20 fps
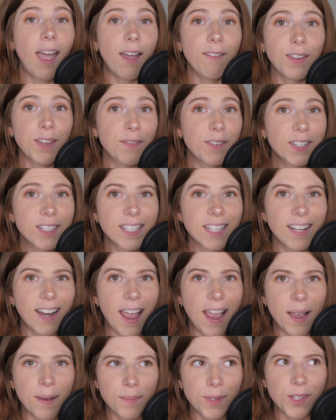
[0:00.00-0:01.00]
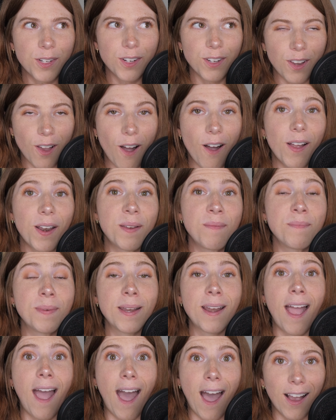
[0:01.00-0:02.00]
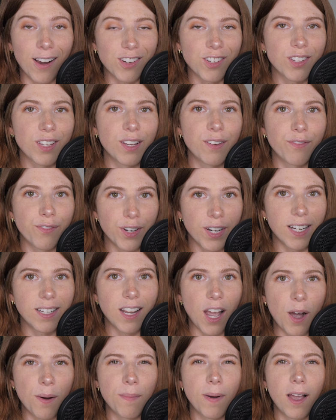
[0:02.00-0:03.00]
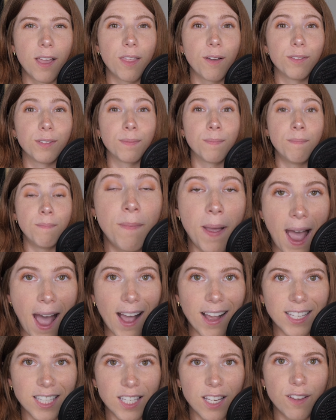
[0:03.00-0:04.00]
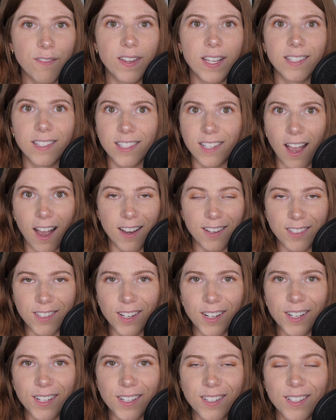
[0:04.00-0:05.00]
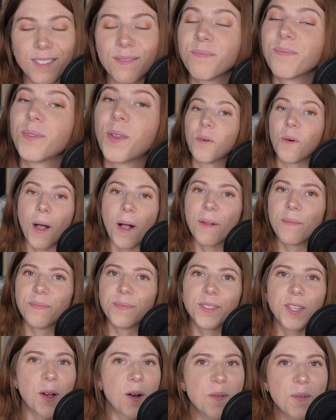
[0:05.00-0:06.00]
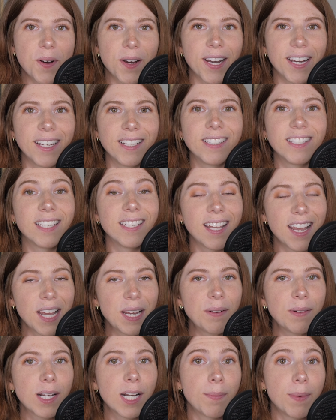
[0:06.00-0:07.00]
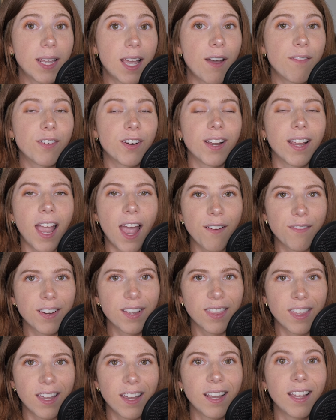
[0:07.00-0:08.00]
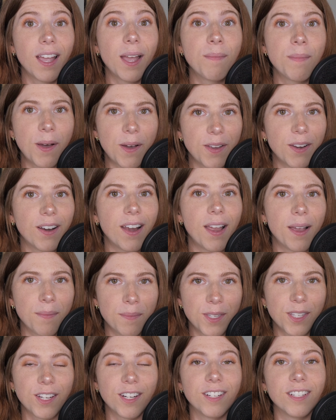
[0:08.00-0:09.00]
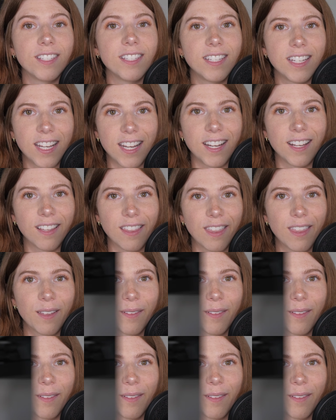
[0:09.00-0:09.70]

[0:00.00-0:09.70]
Have you ever seen a hamster yawn and been actually freaked out by those massive incisors? Well, don't worry. Today we're going to be covering everything about your hamster's teeth.